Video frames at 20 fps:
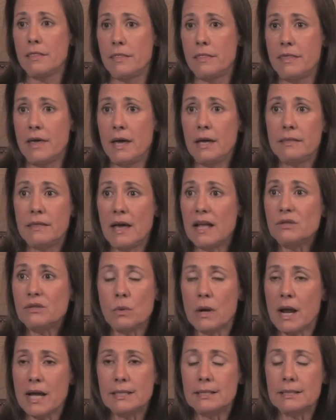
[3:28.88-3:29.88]
that that's
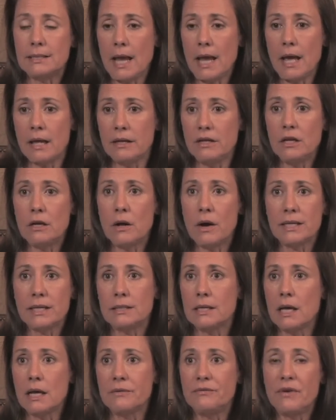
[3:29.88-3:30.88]
what I said. You know, I
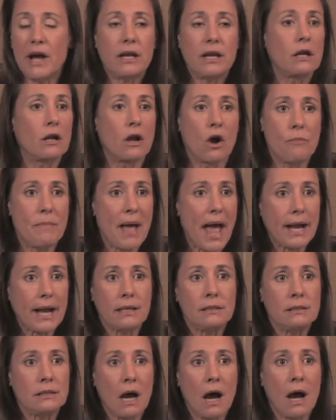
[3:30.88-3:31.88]
said if I could go back
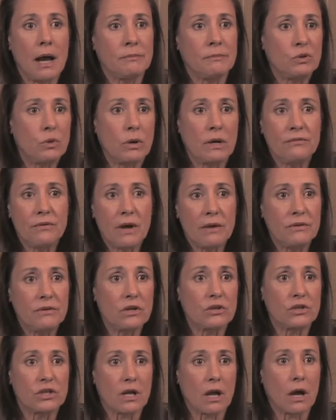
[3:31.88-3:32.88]
in time 25
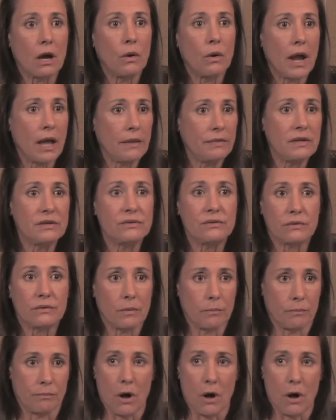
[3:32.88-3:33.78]
years ago at this